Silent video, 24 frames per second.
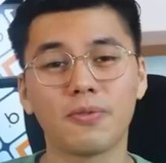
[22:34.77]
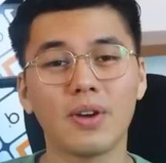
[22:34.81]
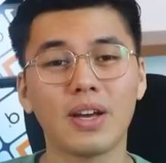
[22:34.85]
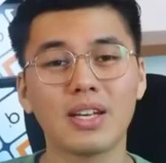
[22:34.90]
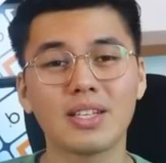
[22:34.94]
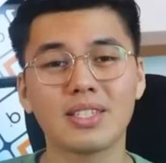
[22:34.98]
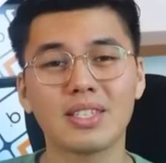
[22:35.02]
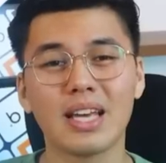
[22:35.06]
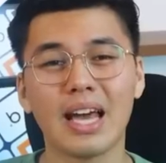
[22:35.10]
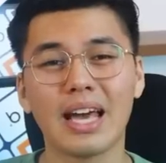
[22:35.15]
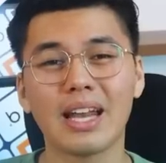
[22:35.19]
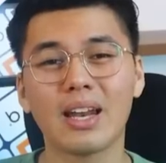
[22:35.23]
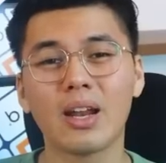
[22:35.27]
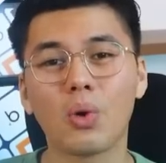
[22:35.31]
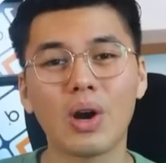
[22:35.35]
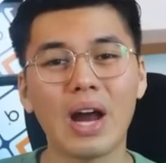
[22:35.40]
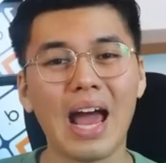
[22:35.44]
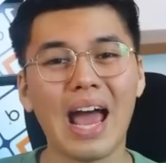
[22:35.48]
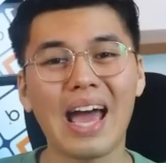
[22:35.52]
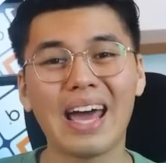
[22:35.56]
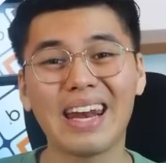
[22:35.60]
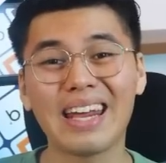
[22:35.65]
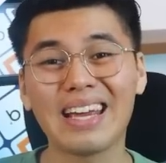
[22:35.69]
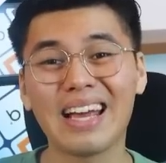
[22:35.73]
fix that, we're
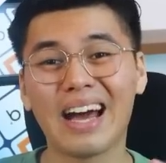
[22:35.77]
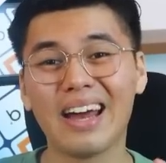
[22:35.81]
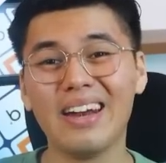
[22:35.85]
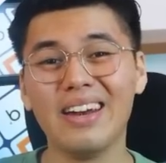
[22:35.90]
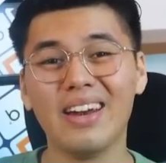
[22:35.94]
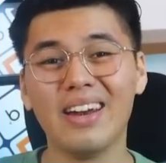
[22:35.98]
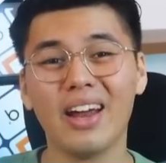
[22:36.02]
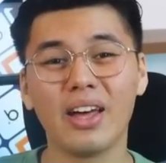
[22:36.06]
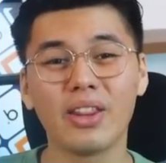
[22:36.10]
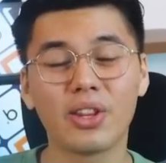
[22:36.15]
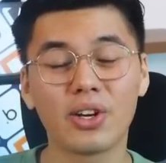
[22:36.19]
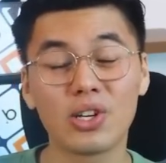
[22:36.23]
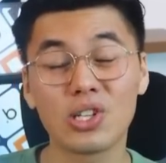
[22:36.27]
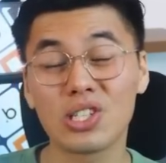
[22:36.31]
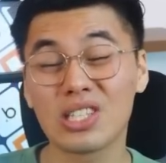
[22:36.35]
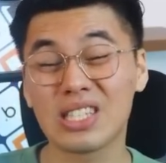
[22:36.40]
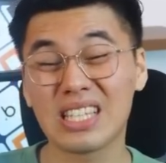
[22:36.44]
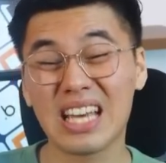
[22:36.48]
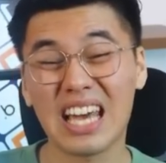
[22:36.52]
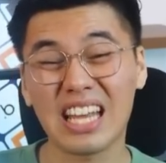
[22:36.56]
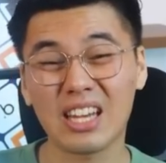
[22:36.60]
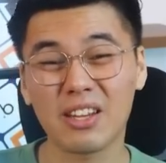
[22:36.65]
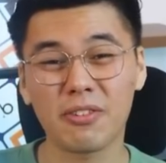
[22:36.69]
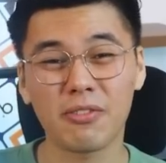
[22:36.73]
adding another
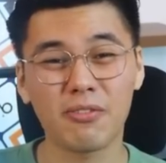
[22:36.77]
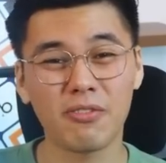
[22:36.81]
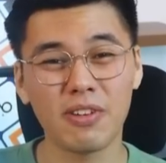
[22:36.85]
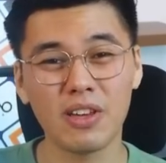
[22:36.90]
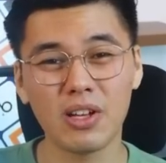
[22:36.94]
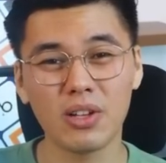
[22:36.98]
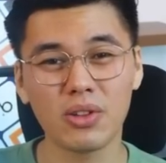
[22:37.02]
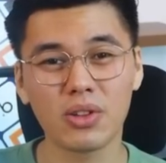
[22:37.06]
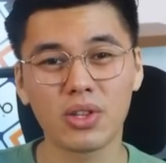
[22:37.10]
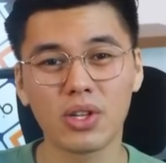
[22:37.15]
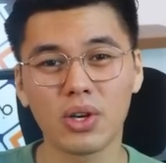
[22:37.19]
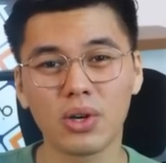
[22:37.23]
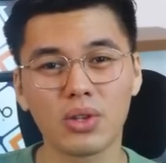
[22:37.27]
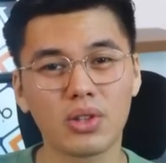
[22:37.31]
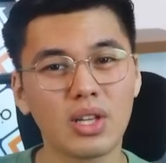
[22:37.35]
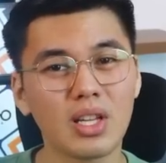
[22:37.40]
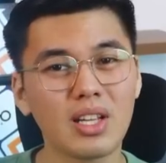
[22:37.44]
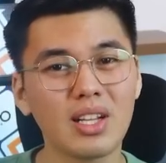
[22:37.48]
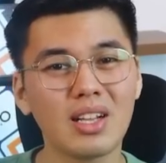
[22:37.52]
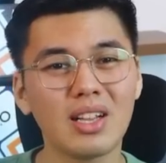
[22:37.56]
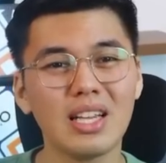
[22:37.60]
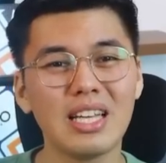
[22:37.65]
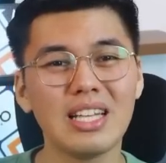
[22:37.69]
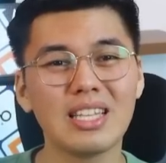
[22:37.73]
set field node
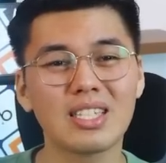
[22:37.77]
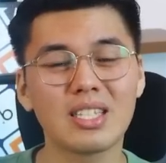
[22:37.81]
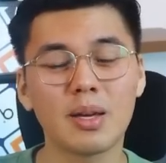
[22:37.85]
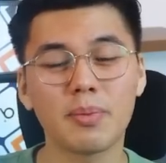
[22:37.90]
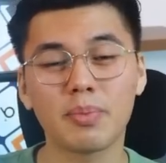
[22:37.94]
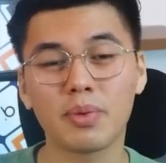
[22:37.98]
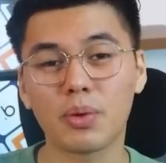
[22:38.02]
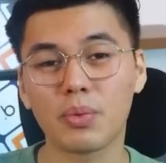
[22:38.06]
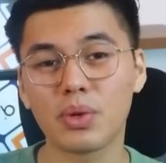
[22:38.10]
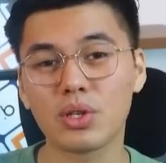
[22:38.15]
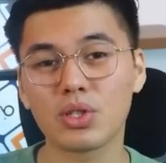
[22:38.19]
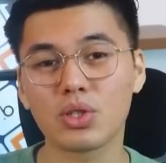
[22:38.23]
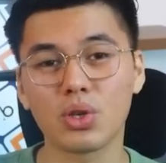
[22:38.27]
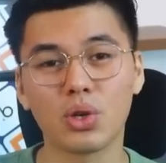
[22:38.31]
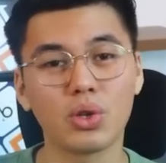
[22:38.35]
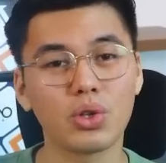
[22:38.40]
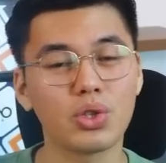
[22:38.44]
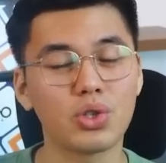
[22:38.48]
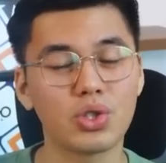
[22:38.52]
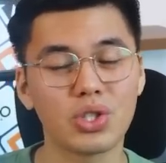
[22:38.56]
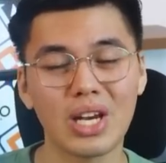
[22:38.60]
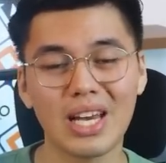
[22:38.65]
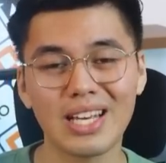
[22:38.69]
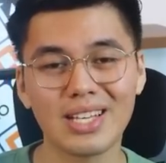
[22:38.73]
that cleans up the result
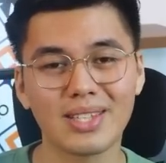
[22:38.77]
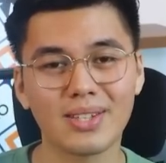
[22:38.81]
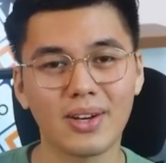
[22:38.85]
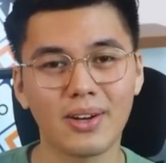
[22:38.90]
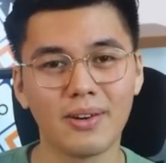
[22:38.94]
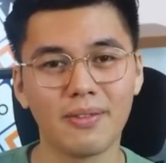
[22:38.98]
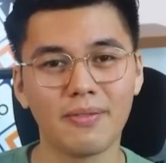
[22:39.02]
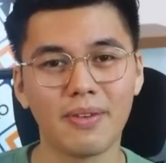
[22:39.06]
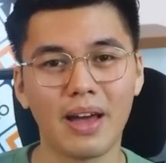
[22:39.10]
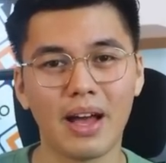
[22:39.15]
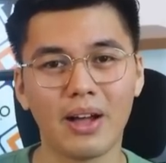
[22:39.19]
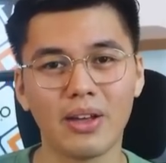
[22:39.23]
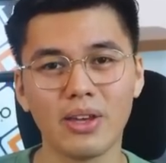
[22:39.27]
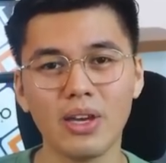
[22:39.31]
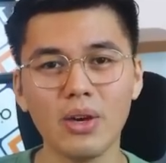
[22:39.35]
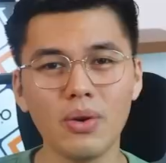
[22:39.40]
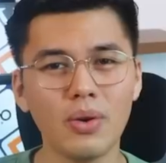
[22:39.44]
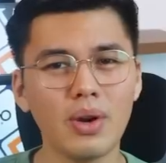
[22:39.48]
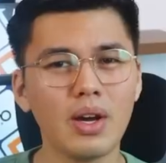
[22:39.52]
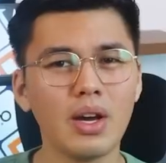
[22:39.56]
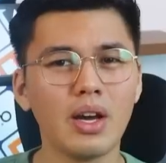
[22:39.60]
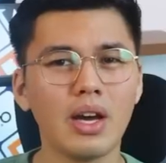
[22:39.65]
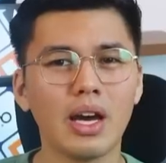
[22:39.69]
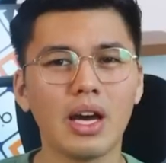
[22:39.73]
JSON
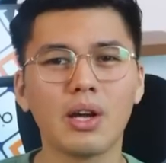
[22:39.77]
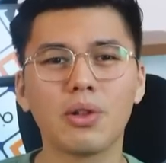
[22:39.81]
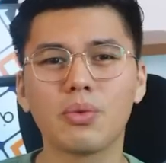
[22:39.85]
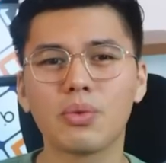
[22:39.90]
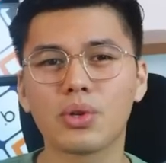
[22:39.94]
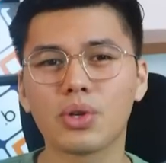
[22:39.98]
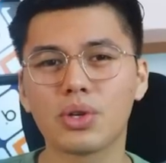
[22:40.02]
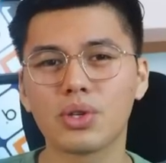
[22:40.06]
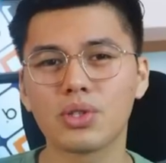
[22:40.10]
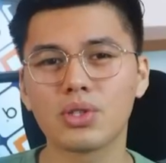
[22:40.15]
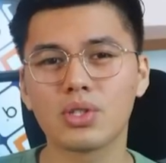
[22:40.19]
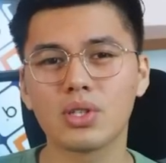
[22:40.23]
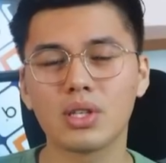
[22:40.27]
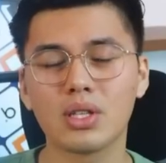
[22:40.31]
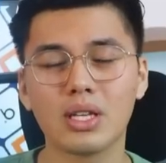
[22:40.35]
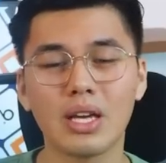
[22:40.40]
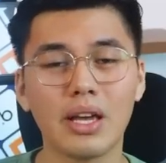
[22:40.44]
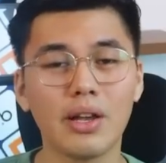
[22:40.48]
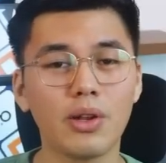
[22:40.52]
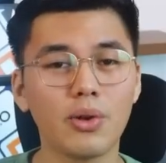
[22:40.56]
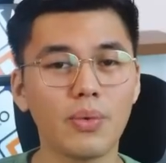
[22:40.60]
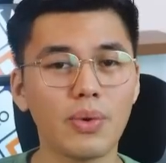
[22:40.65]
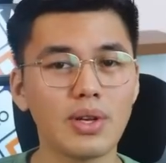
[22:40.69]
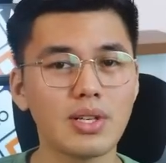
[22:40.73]
value and turns it
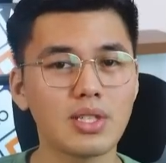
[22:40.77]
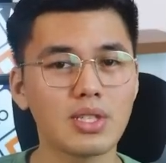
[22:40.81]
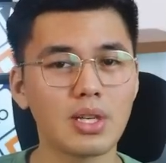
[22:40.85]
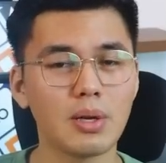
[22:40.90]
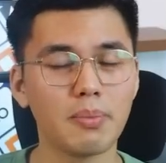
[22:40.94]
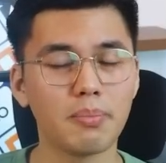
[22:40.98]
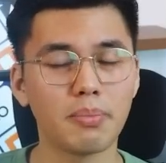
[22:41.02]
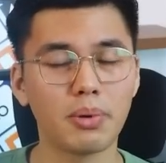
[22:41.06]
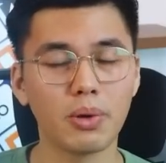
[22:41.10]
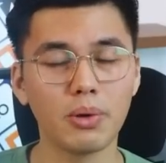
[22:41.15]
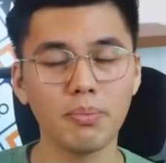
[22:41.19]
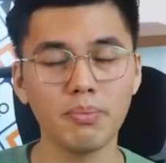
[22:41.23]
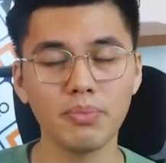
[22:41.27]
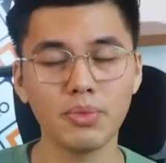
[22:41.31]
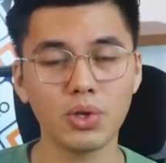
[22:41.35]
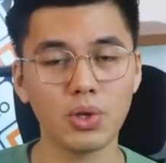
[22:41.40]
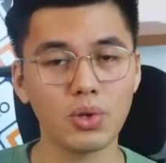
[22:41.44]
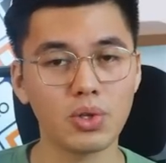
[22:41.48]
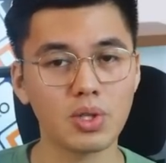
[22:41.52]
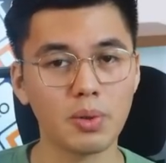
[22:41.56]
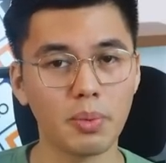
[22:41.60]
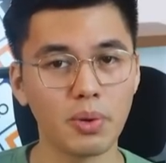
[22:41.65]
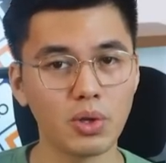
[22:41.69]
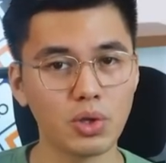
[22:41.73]
into a simple,
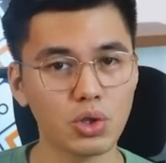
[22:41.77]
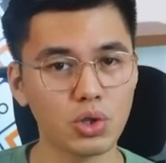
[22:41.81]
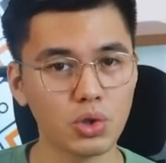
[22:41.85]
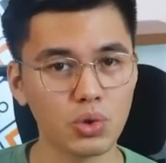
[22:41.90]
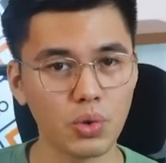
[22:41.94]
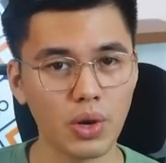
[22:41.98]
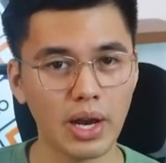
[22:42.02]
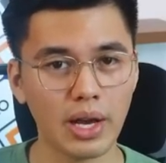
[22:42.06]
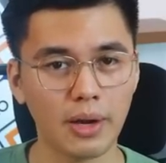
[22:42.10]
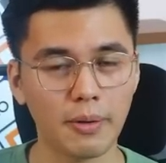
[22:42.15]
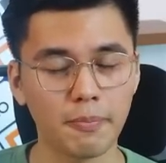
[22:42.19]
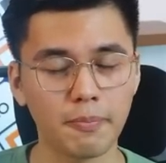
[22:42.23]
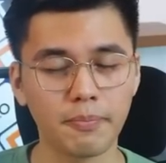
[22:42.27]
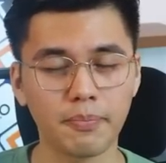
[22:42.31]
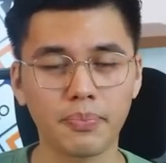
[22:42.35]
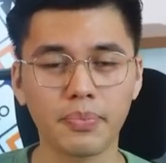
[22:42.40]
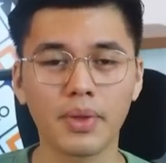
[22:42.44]
usable string.